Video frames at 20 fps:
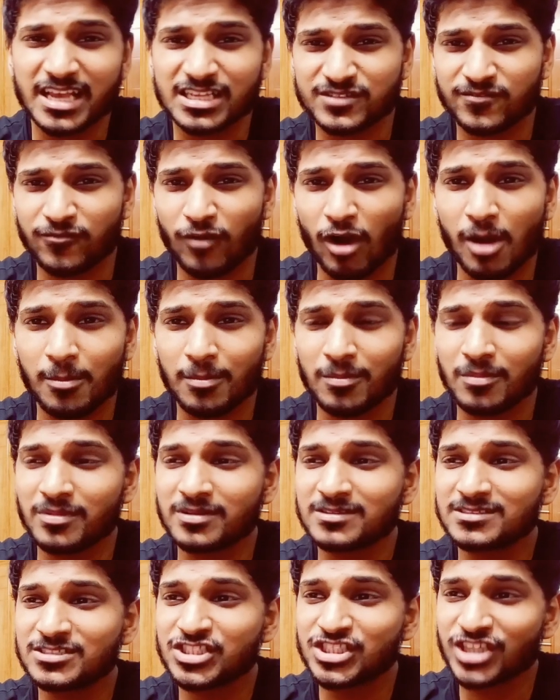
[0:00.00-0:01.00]
is
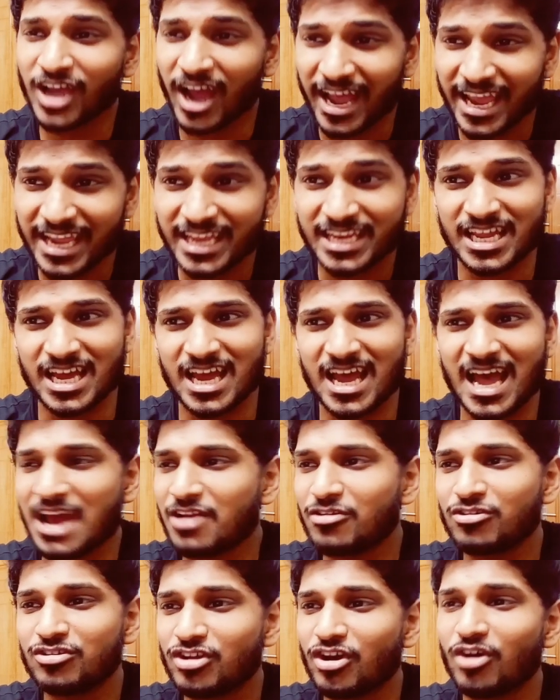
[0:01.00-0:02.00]
from China. I
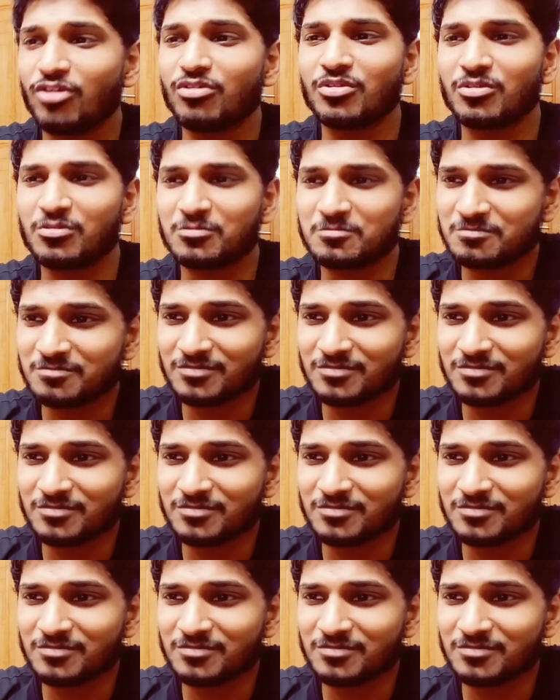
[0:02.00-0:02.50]
don't know.